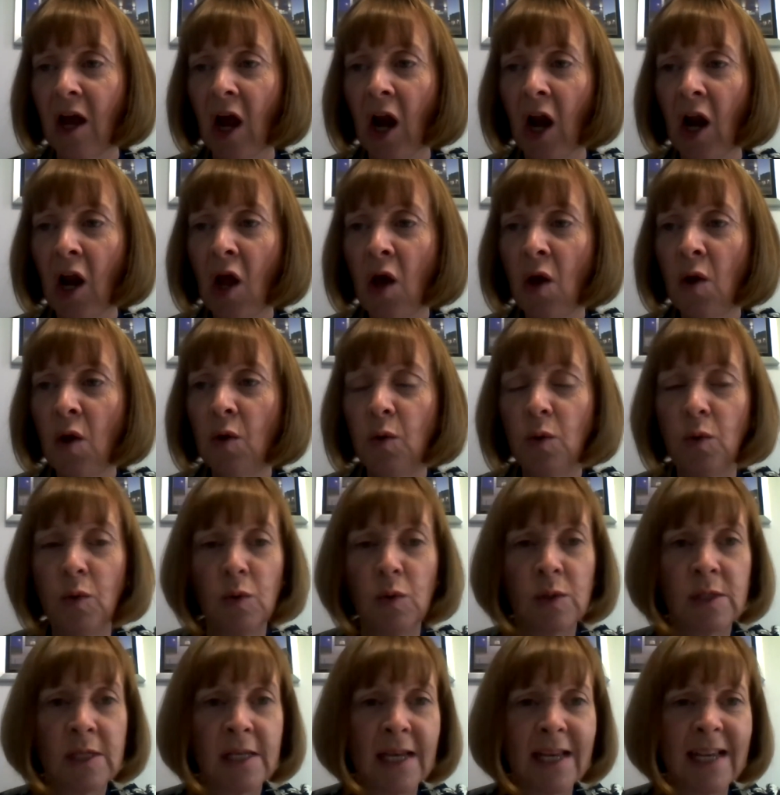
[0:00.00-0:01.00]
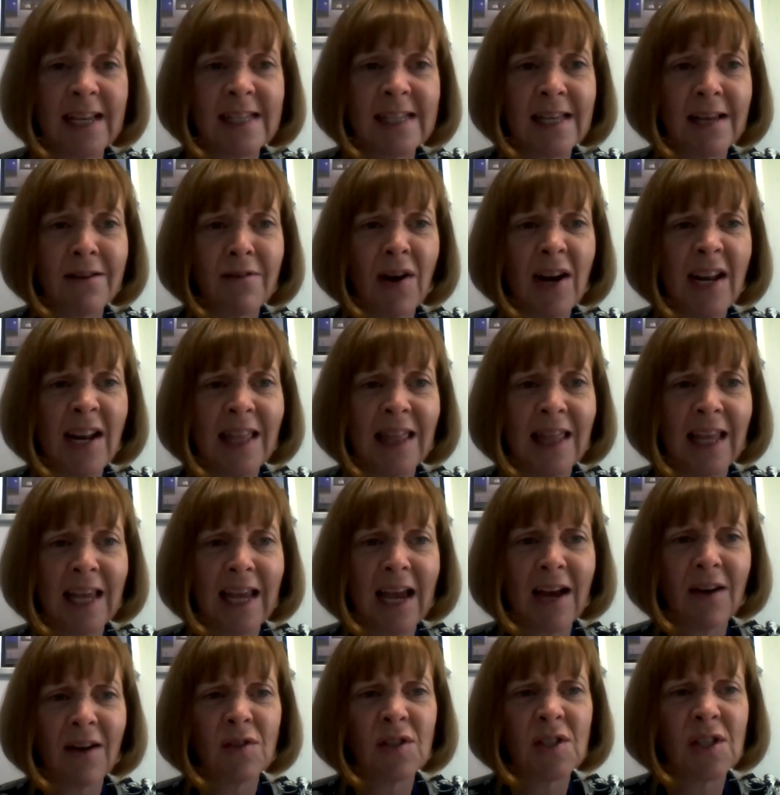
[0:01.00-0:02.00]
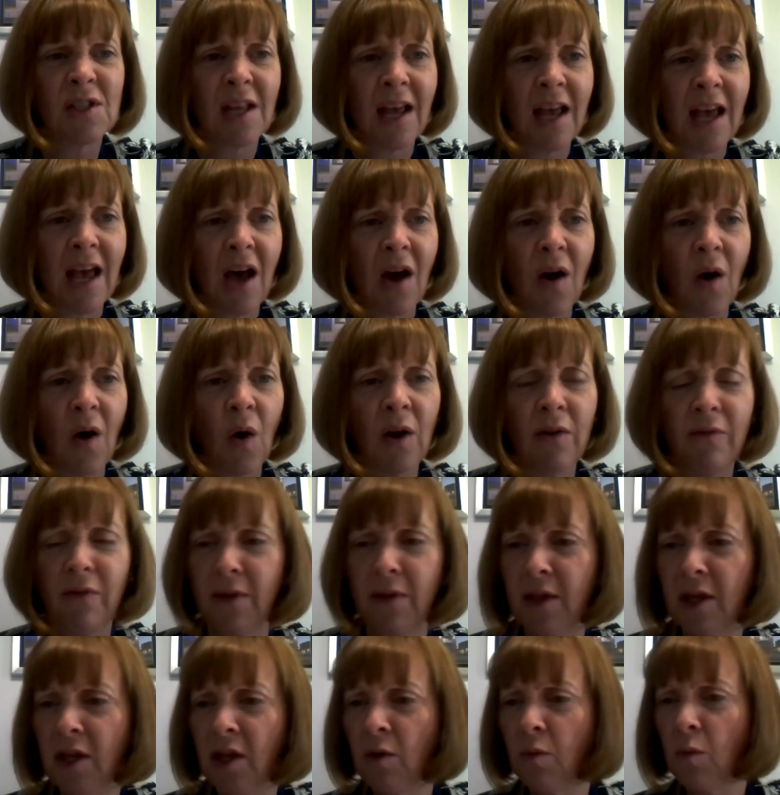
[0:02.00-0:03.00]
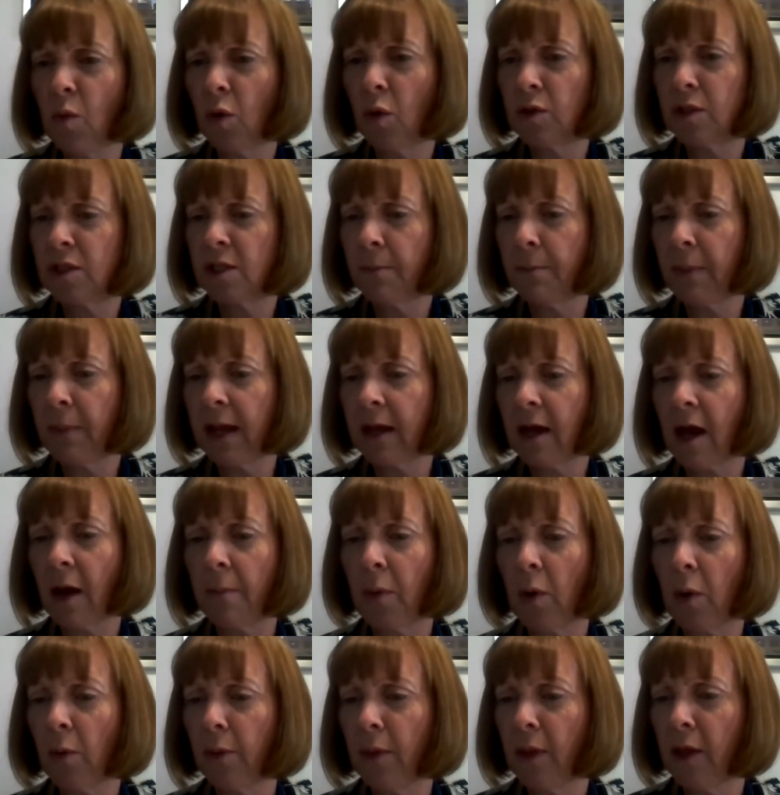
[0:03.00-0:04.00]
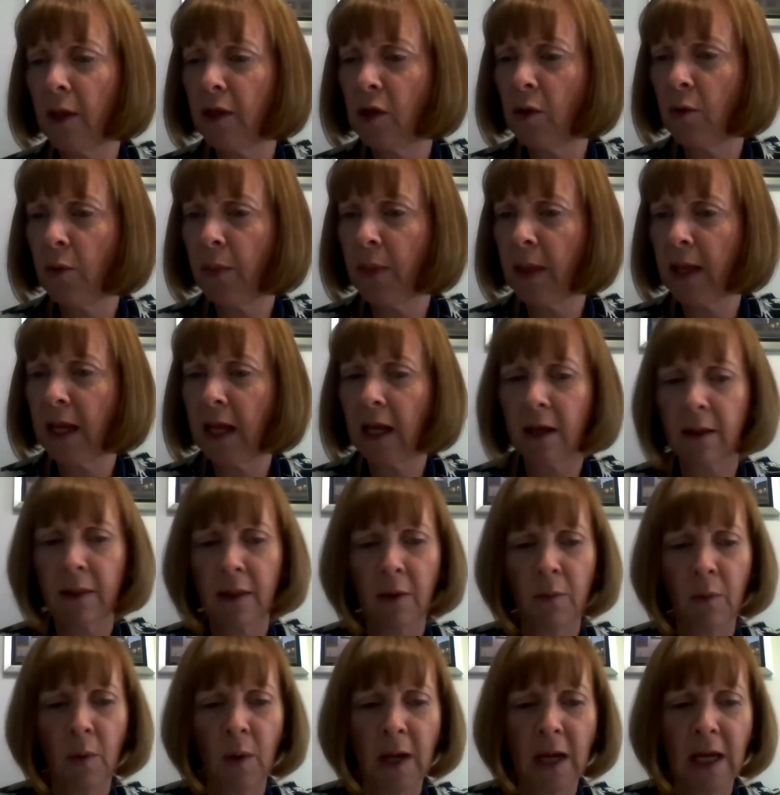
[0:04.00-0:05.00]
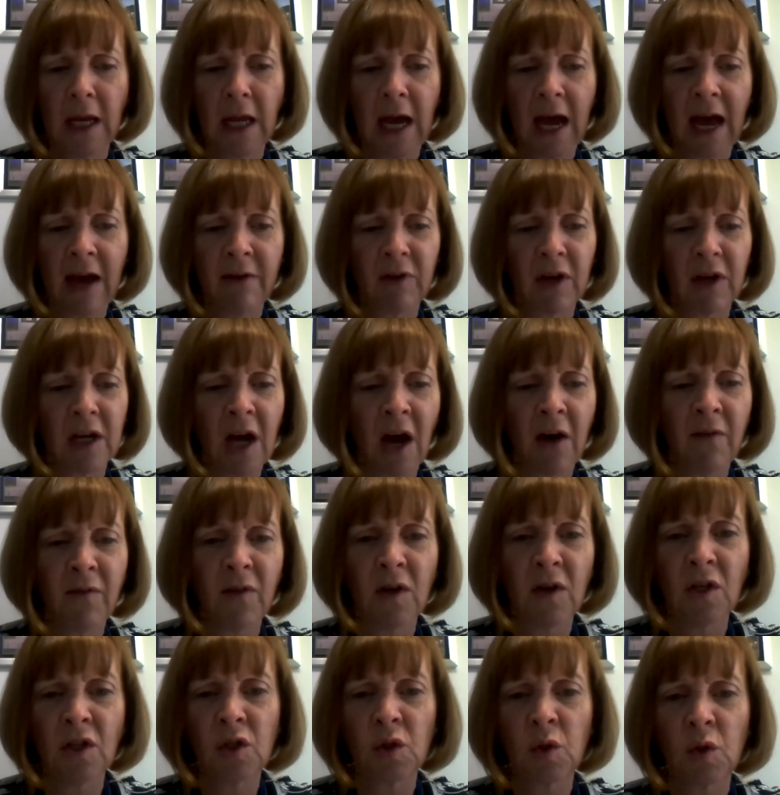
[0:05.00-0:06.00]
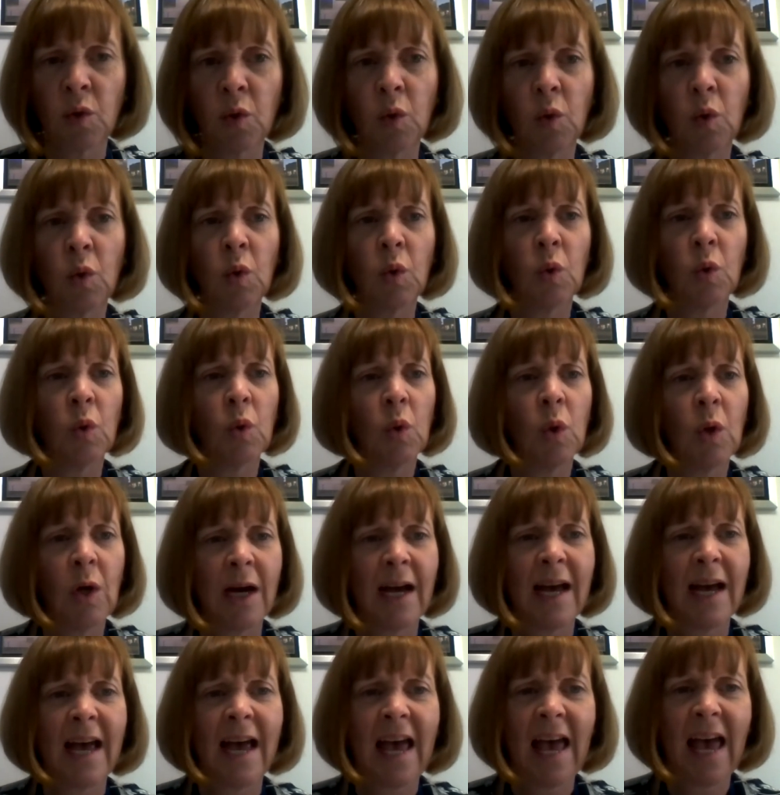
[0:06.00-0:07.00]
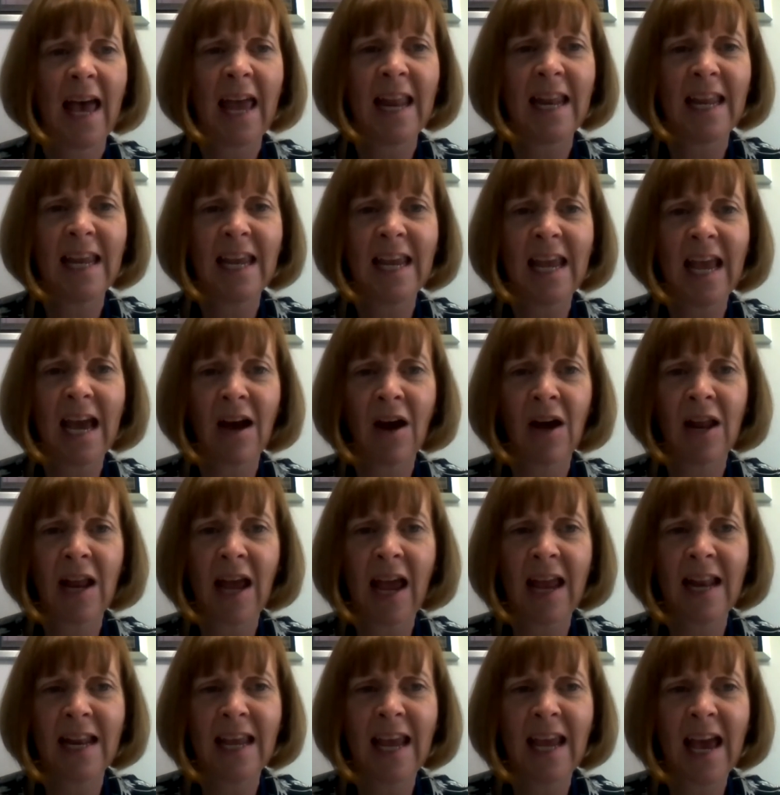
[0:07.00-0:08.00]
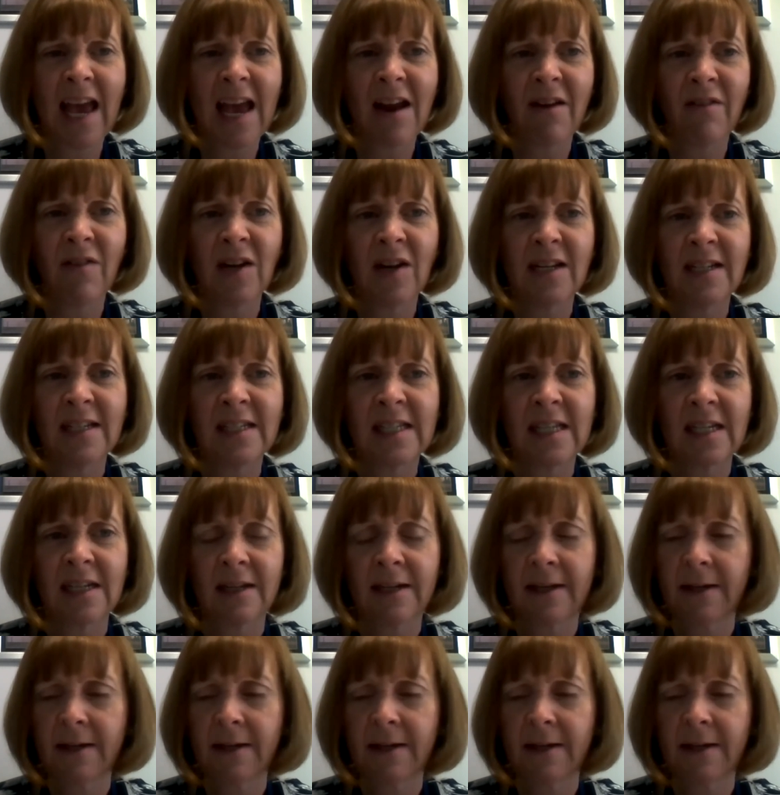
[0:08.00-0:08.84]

close. Is there anything else, Oliver, that you want to pick up on that you think that we haven't covered, or any areas?